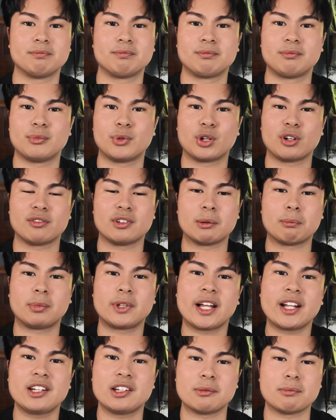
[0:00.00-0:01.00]
more of the
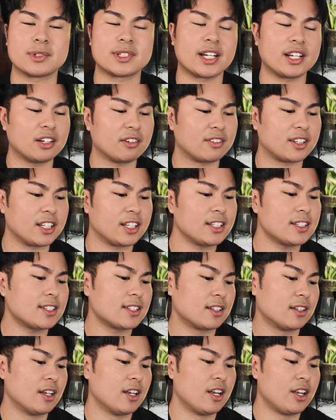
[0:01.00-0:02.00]
platinum side of
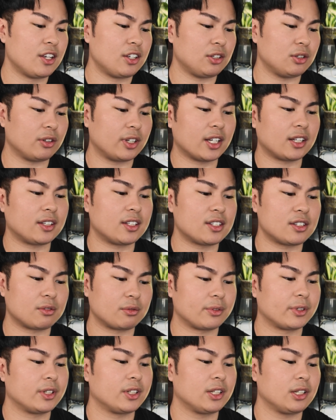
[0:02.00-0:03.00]
things, you get this
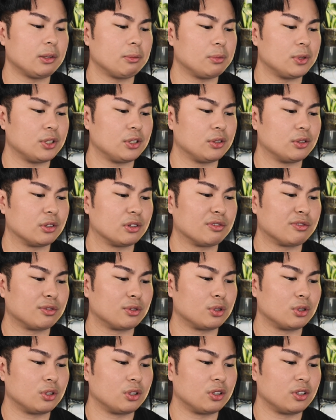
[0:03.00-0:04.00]
really
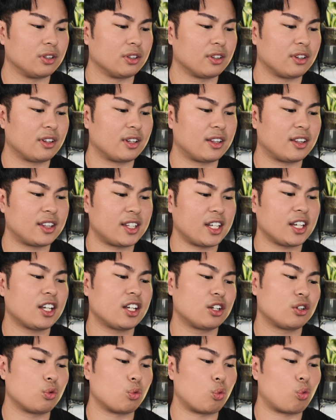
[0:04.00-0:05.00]
beautiful,
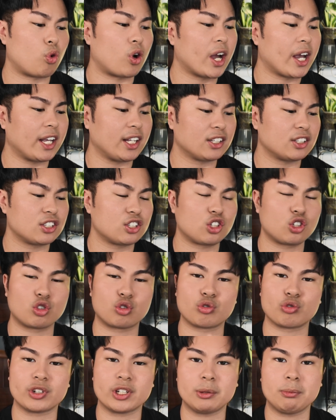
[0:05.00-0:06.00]
thick, white,
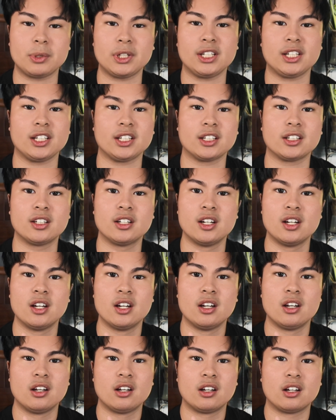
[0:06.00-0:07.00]
creamy
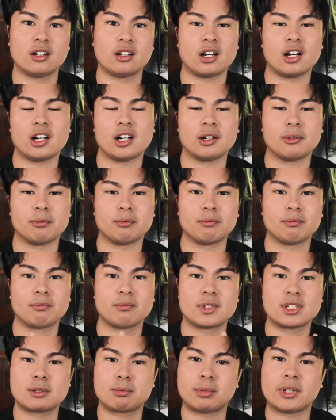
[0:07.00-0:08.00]

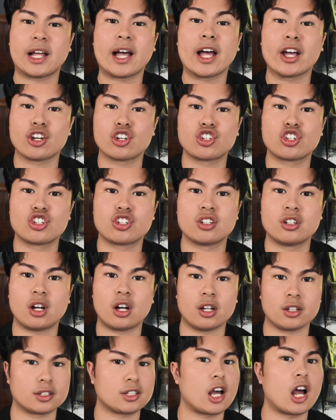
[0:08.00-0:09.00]
splash
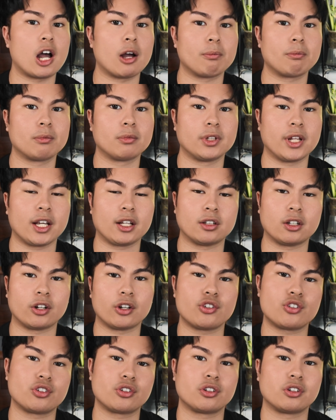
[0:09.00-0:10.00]
on top, like
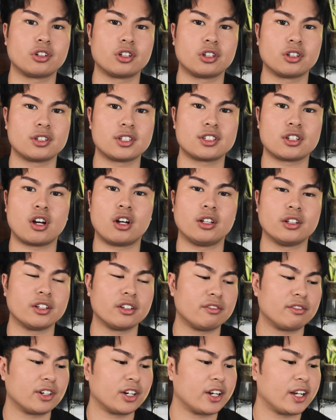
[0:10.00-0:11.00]
larger,
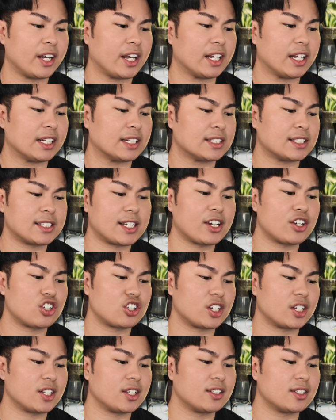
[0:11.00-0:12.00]
solid, variegated
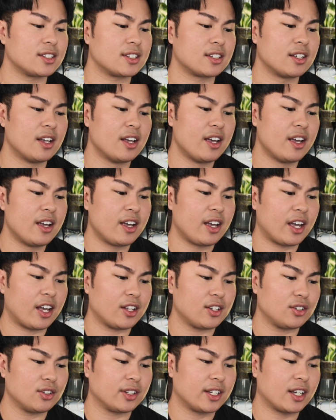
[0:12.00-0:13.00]
sections,
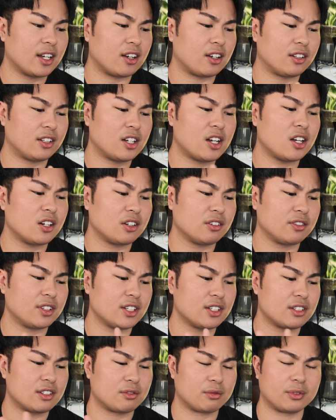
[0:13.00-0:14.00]
and you get a lot of
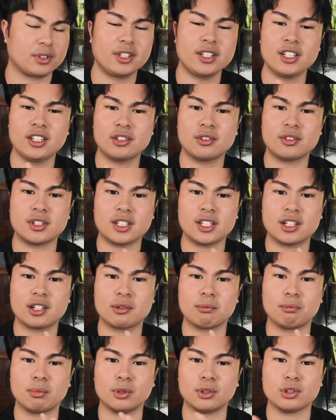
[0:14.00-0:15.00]
this really unique
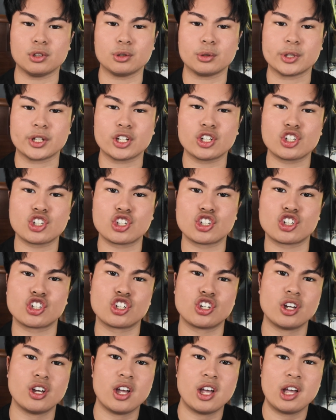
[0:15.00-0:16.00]

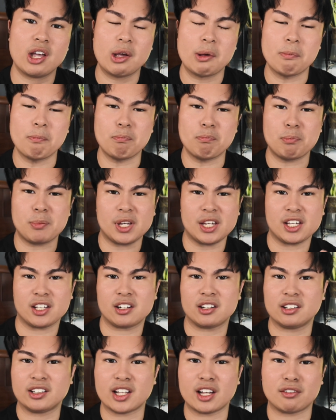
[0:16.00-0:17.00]
bluish
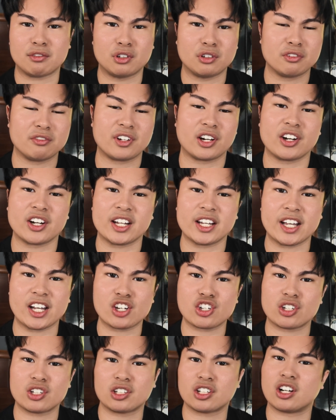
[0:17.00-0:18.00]
mid-level
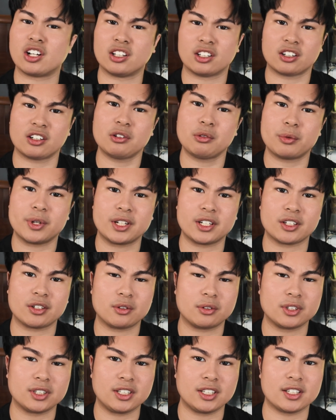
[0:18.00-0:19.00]
variegation color when it
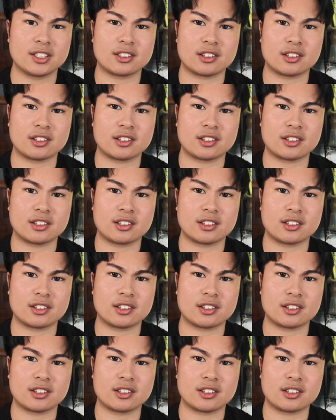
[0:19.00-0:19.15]
only is